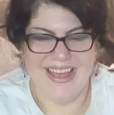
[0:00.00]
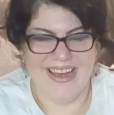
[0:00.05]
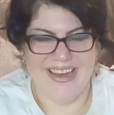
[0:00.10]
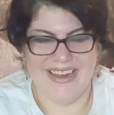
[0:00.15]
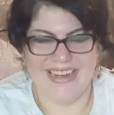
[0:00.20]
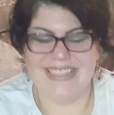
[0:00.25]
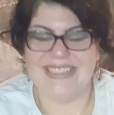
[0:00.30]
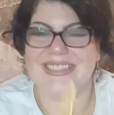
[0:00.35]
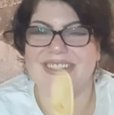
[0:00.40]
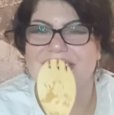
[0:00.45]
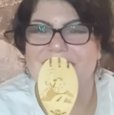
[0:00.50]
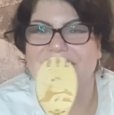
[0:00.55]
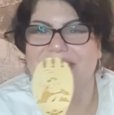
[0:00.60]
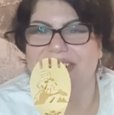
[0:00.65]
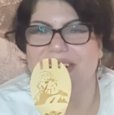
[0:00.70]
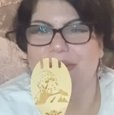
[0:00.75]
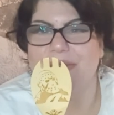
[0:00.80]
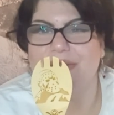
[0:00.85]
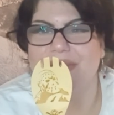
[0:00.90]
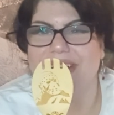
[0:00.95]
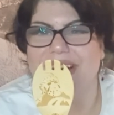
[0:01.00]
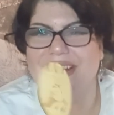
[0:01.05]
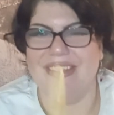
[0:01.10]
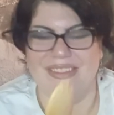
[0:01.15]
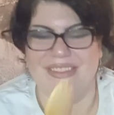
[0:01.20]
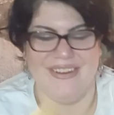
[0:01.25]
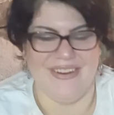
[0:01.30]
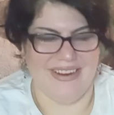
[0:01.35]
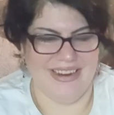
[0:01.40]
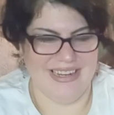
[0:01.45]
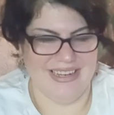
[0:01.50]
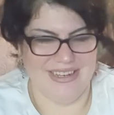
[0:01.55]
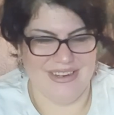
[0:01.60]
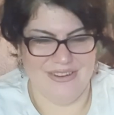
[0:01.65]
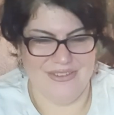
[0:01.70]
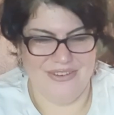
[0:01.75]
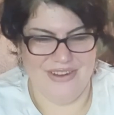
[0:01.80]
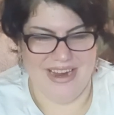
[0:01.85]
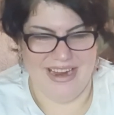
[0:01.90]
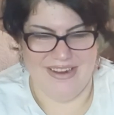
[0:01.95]
I do love that, though. I
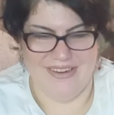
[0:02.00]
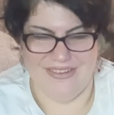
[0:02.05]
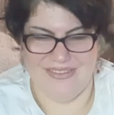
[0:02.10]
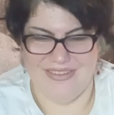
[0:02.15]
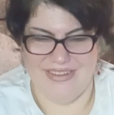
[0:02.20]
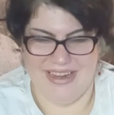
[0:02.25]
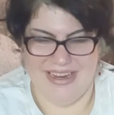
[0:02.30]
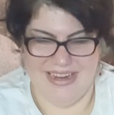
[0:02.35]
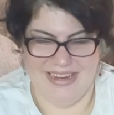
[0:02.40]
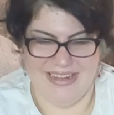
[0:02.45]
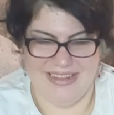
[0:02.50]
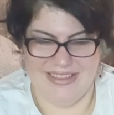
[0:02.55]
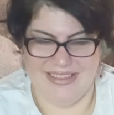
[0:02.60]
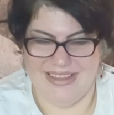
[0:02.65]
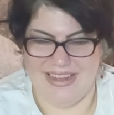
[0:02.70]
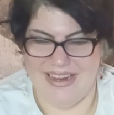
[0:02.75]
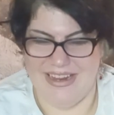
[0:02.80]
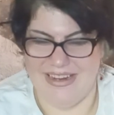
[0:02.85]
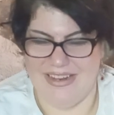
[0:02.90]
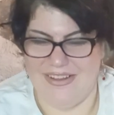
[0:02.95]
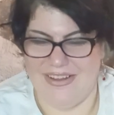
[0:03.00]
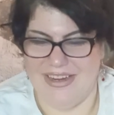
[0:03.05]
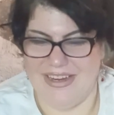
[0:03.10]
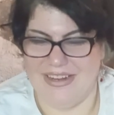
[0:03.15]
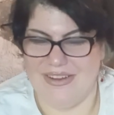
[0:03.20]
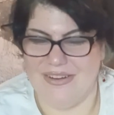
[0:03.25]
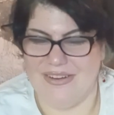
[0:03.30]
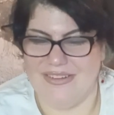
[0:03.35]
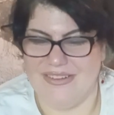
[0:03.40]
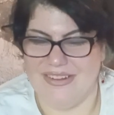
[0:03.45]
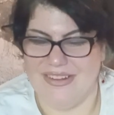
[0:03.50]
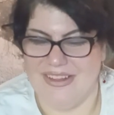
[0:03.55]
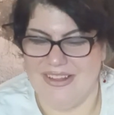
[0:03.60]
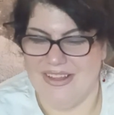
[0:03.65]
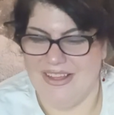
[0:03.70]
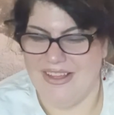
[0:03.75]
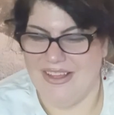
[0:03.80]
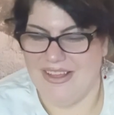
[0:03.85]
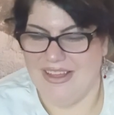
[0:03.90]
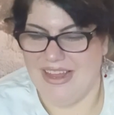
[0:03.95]
love how they're like
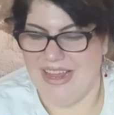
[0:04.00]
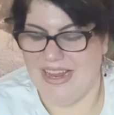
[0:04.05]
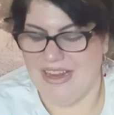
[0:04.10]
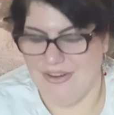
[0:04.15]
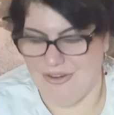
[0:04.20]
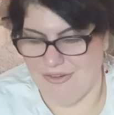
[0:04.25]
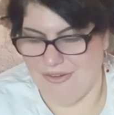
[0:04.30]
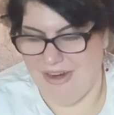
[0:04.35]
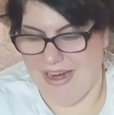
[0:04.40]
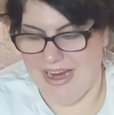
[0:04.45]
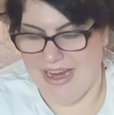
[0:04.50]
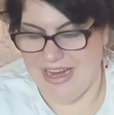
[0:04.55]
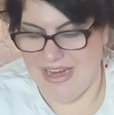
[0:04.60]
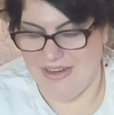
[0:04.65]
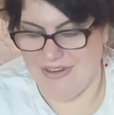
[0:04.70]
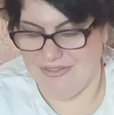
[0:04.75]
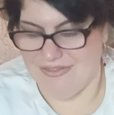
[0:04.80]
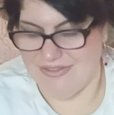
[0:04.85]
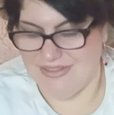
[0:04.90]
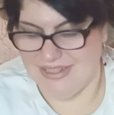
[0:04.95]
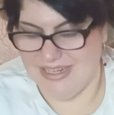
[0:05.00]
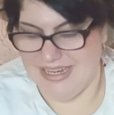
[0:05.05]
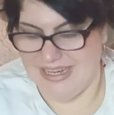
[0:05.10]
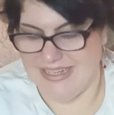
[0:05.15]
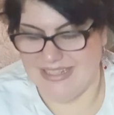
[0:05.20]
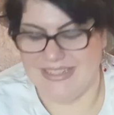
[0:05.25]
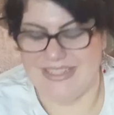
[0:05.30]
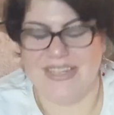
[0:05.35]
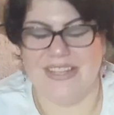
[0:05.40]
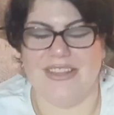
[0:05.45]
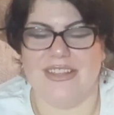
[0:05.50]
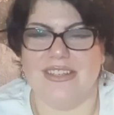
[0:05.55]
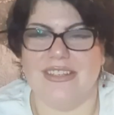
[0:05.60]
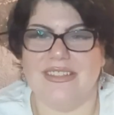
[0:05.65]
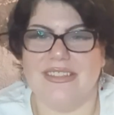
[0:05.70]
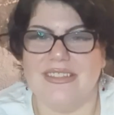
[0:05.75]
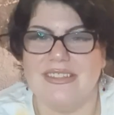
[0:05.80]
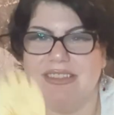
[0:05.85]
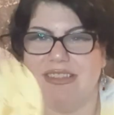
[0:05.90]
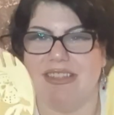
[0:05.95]
engraved into
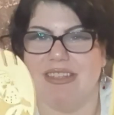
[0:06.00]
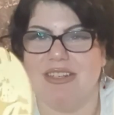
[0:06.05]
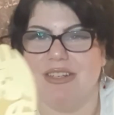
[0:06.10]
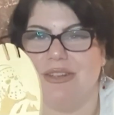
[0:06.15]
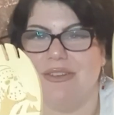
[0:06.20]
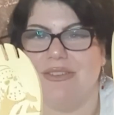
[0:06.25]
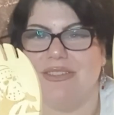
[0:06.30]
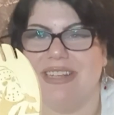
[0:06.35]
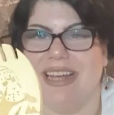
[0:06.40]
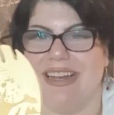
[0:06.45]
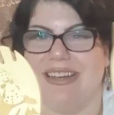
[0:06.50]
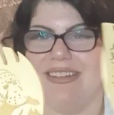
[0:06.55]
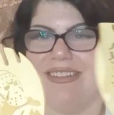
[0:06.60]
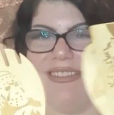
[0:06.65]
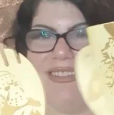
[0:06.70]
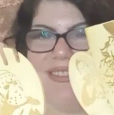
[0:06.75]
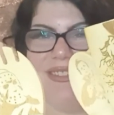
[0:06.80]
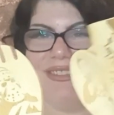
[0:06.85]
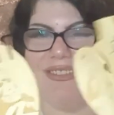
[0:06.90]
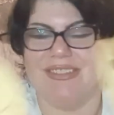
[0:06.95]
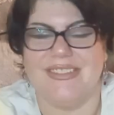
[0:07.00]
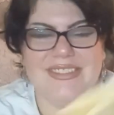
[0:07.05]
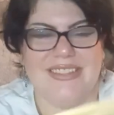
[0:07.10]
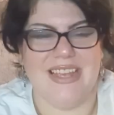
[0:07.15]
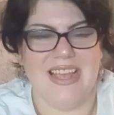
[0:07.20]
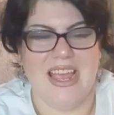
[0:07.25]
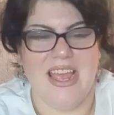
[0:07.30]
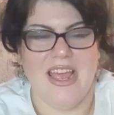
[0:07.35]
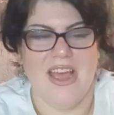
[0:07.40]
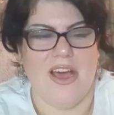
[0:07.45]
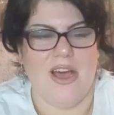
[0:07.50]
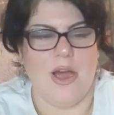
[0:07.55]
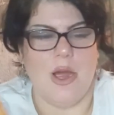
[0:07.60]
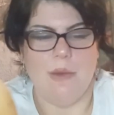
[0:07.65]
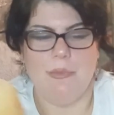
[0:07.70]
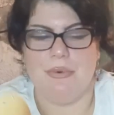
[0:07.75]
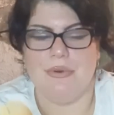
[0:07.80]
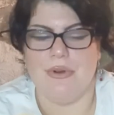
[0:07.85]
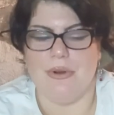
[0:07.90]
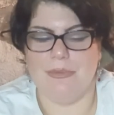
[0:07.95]
the utensils.
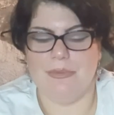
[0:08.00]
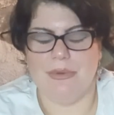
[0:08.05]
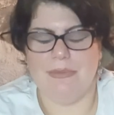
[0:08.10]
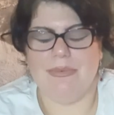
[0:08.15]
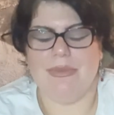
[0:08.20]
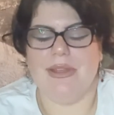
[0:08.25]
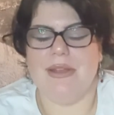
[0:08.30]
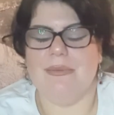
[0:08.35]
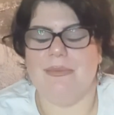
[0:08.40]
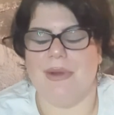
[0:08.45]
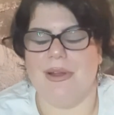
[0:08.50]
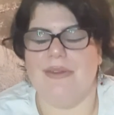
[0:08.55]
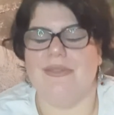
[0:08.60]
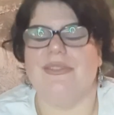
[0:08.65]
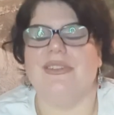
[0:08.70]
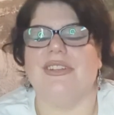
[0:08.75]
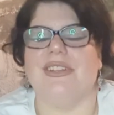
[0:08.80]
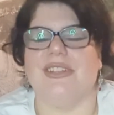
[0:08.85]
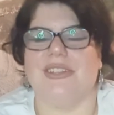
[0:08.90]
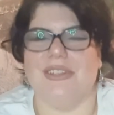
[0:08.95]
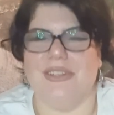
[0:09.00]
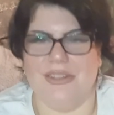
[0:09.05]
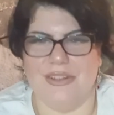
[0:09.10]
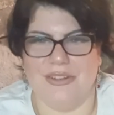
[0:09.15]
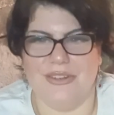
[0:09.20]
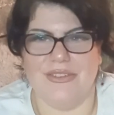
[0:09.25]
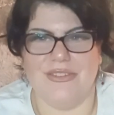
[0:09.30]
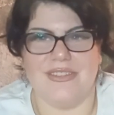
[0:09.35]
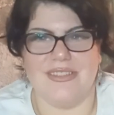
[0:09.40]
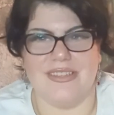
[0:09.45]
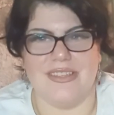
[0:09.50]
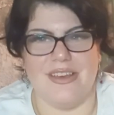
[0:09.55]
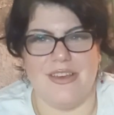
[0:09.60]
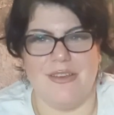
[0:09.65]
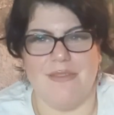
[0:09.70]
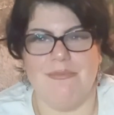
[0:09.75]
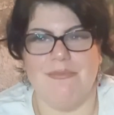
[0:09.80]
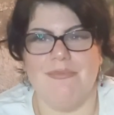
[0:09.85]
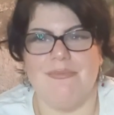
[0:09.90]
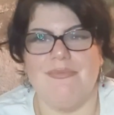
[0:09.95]
I probably won't use
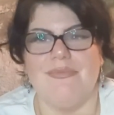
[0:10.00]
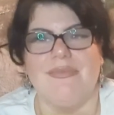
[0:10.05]
them